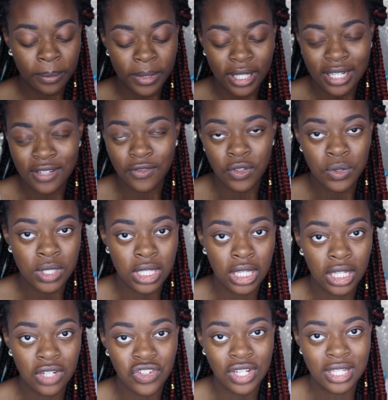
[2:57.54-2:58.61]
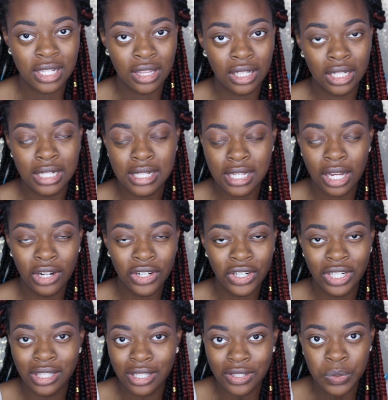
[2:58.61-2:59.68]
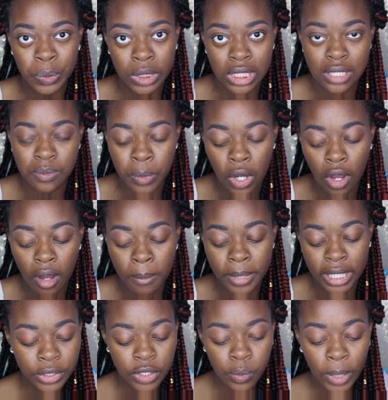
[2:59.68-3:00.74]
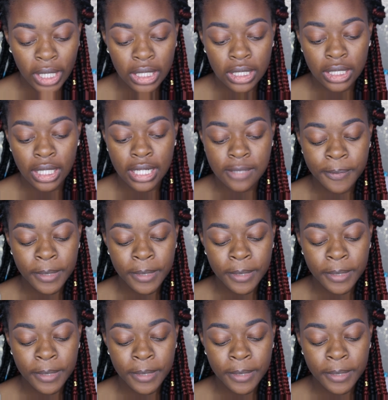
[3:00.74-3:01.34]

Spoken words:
because if you see it just in the container it looks really small, but when you wet it, it gets